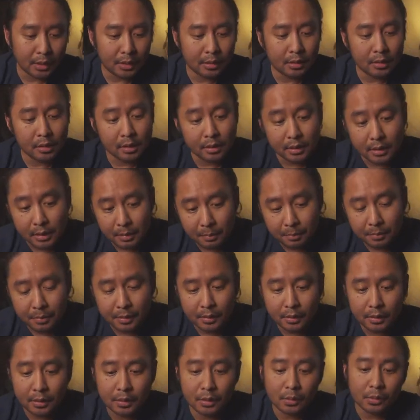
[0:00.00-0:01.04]
in a
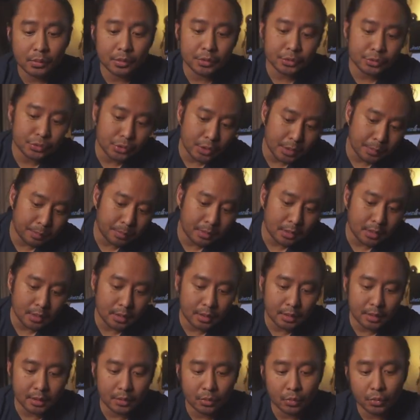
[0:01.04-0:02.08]
gimbal or a
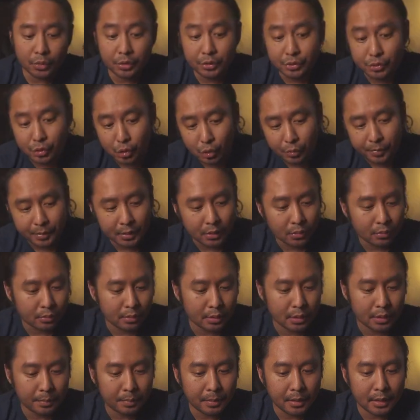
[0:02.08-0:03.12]
tripod or a Joby
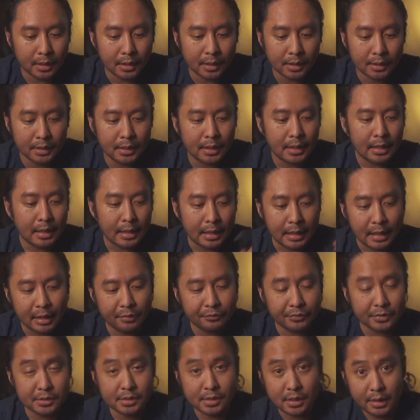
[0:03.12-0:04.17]
Gorilla Pod. I
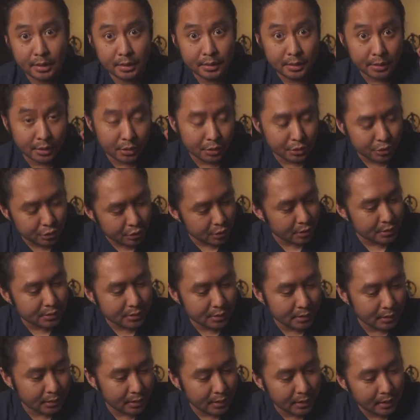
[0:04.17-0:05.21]
have it slotted here
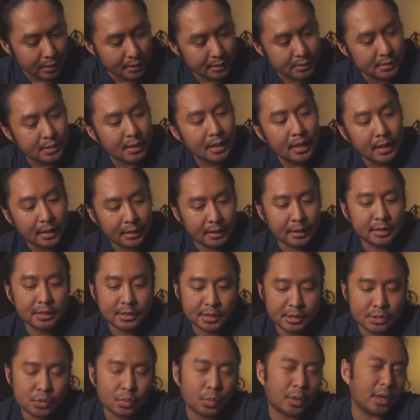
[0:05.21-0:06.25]
just in case. And then
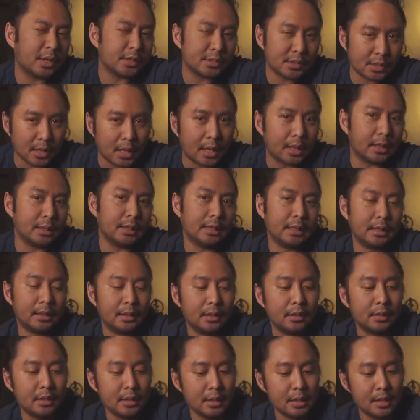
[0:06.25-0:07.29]
this is where I slot
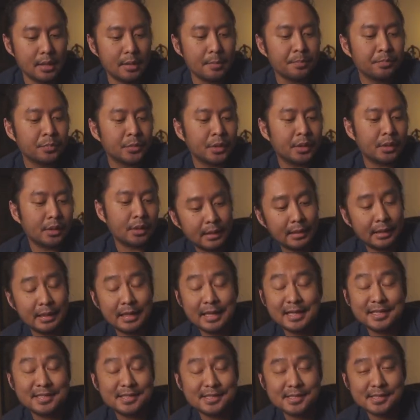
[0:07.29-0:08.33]
in the
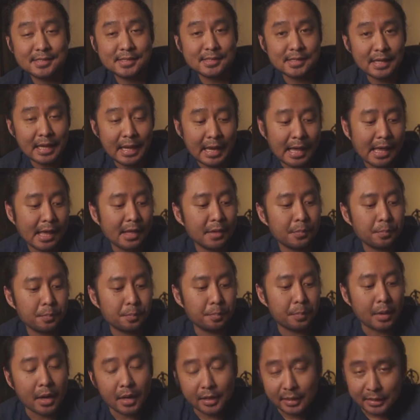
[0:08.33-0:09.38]
lens
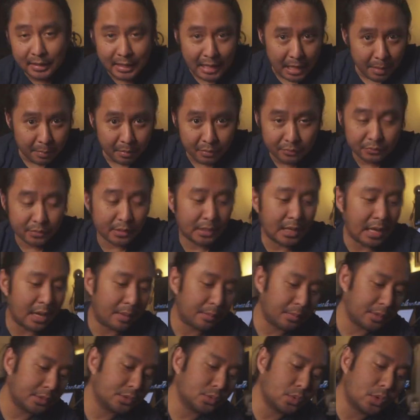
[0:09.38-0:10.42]
and body cap of the
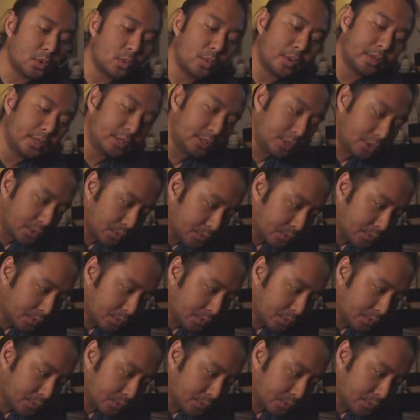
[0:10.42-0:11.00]
camera as well when in